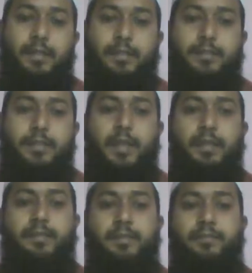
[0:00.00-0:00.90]

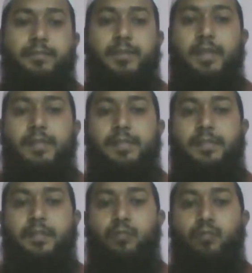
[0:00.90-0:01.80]
Science.
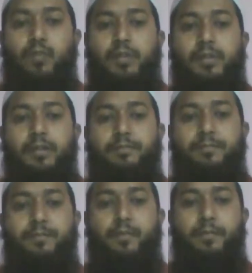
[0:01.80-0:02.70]
The word come
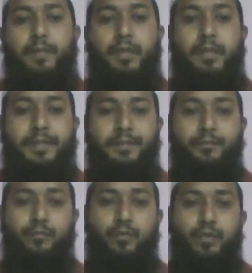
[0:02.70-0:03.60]
from a
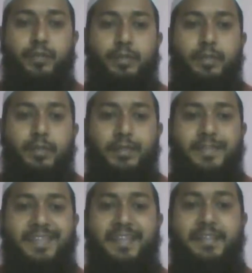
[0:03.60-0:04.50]
Latin word
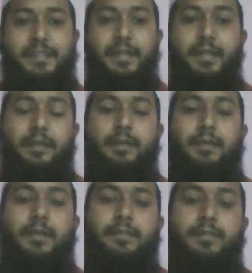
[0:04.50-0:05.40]
scientia.
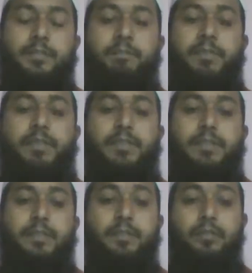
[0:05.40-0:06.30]
It means
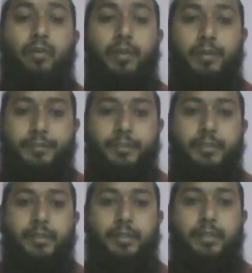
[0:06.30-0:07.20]
knowledge.
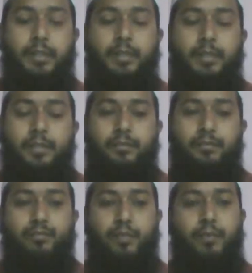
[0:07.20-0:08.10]

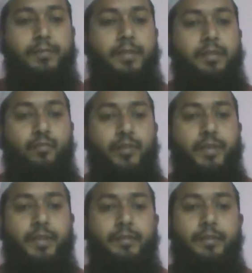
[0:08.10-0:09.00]
So from that we
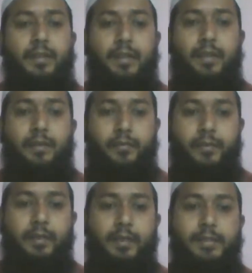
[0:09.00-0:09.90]
can
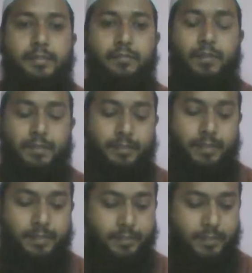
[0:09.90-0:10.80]
realize what is
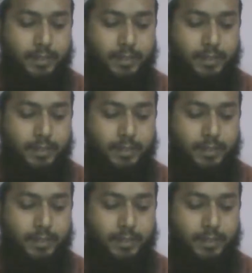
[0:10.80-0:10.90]
science.